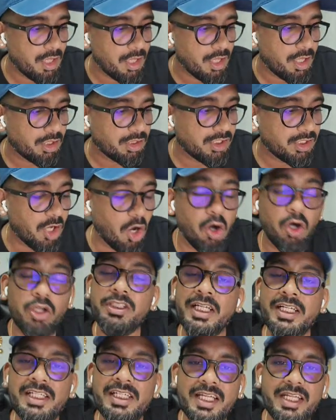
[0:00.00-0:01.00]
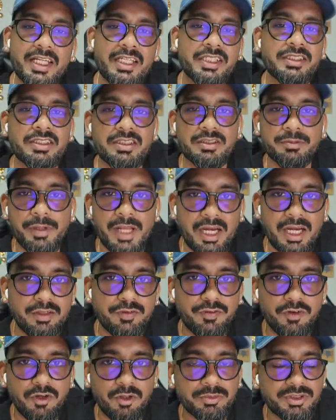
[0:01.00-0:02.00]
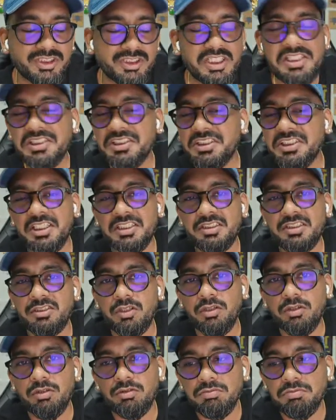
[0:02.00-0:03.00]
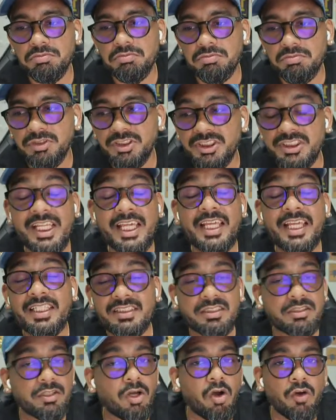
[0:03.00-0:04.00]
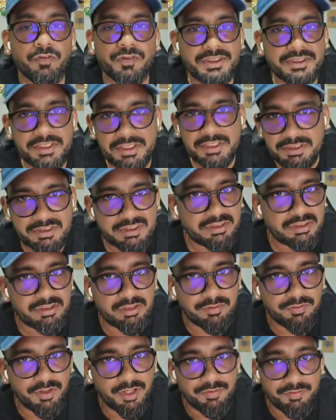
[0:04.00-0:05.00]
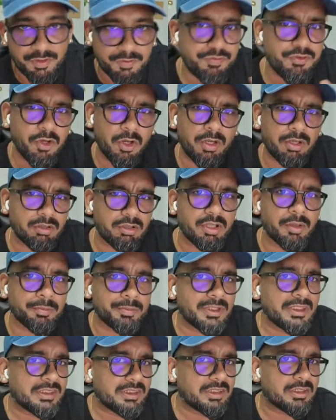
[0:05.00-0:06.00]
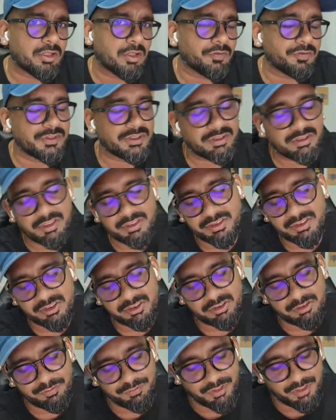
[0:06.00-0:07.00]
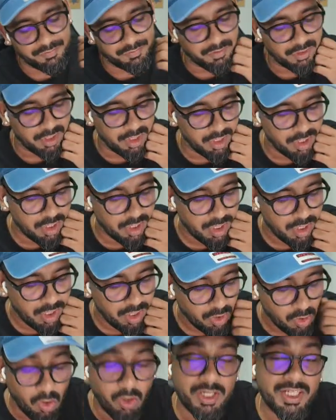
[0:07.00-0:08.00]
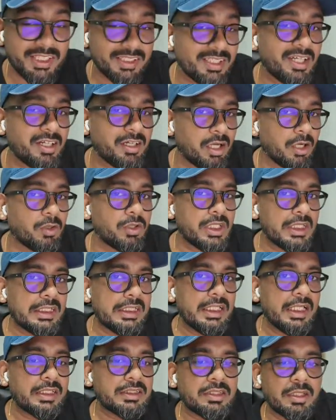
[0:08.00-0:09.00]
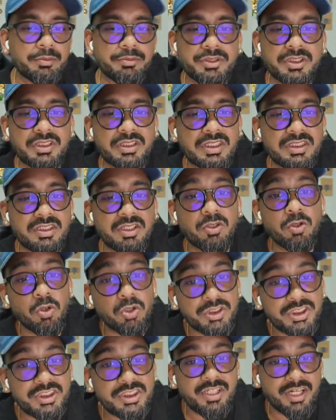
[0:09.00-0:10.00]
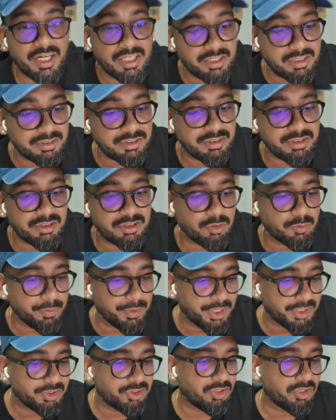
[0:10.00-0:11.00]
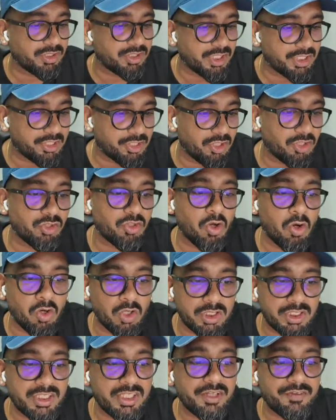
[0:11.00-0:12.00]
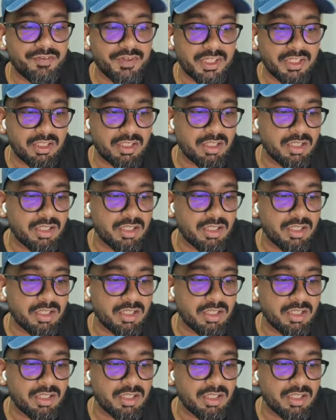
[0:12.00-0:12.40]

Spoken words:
the authentication platform still stays Office 365 if your company is in Office 365. Calling that out in the assumption is a good strategy to make sure that you're not giving